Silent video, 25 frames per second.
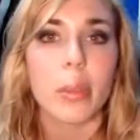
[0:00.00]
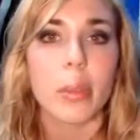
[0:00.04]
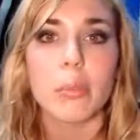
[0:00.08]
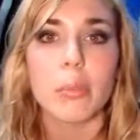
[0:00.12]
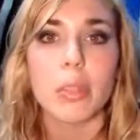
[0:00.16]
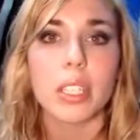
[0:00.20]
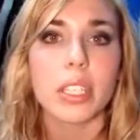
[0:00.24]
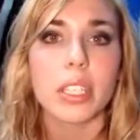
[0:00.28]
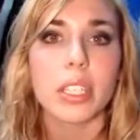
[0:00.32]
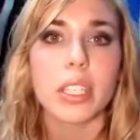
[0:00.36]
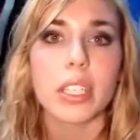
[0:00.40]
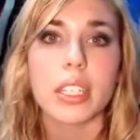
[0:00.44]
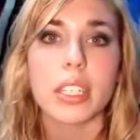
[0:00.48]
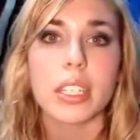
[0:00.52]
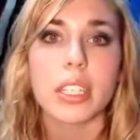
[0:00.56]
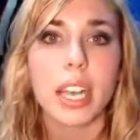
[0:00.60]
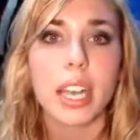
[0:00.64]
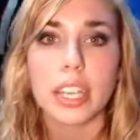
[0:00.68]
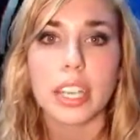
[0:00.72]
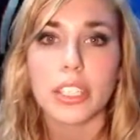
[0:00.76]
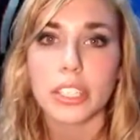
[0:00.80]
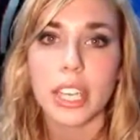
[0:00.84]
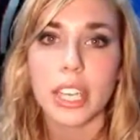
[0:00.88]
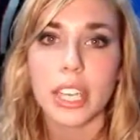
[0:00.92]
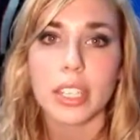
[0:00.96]
a million
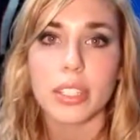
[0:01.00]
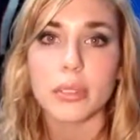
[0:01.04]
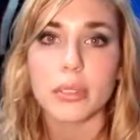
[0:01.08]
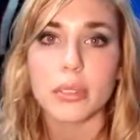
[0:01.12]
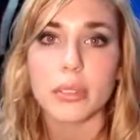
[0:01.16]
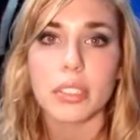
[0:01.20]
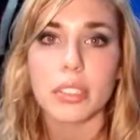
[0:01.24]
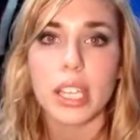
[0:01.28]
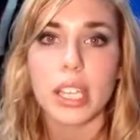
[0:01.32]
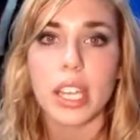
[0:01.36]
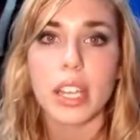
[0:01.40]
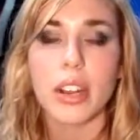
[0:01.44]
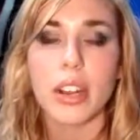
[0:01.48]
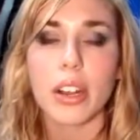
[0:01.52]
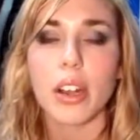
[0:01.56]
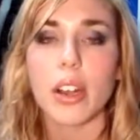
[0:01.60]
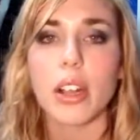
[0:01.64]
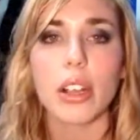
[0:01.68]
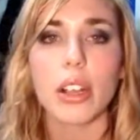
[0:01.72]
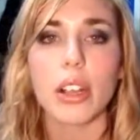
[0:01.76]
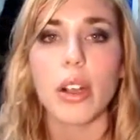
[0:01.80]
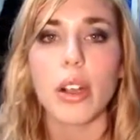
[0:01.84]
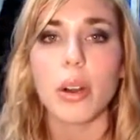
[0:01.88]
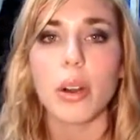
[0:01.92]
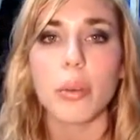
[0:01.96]
eyeshadows that
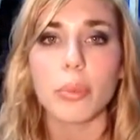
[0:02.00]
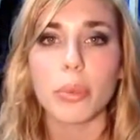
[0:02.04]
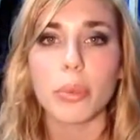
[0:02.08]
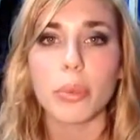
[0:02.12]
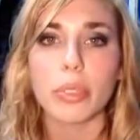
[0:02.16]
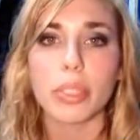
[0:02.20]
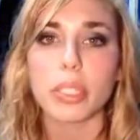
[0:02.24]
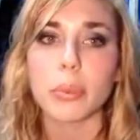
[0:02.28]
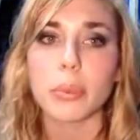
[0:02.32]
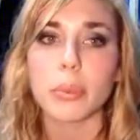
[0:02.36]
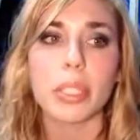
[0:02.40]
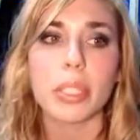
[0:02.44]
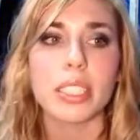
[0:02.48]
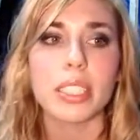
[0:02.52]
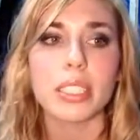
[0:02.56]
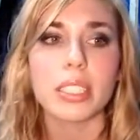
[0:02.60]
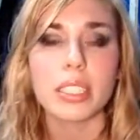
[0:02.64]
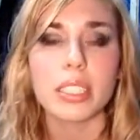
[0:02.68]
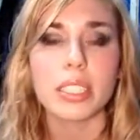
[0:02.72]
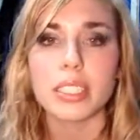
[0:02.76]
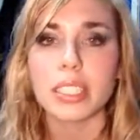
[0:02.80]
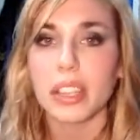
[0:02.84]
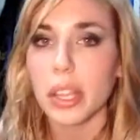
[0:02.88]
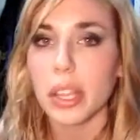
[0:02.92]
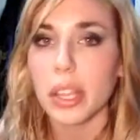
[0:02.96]
are all broken
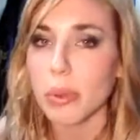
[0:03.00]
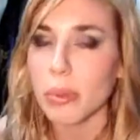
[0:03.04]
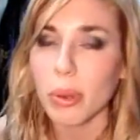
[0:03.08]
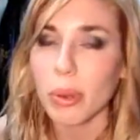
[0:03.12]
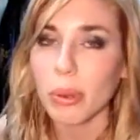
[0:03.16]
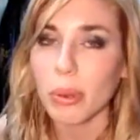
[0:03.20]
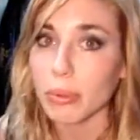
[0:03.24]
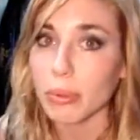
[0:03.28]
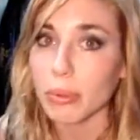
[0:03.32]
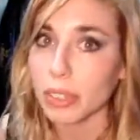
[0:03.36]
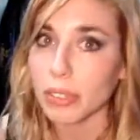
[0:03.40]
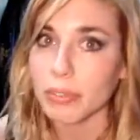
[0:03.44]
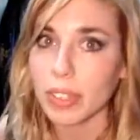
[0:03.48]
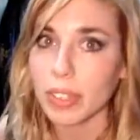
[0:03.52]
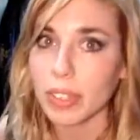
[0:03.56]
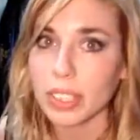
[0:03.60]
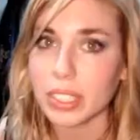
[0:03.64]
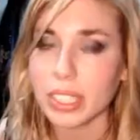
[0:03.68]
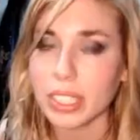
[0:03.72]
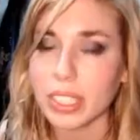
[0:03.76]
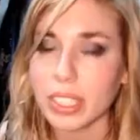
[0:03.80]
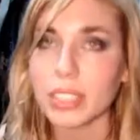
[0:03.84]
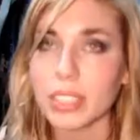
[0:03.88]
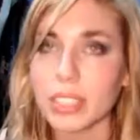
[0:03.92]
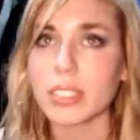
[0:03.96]
pieces and they won't
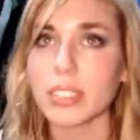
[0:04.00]
refund it.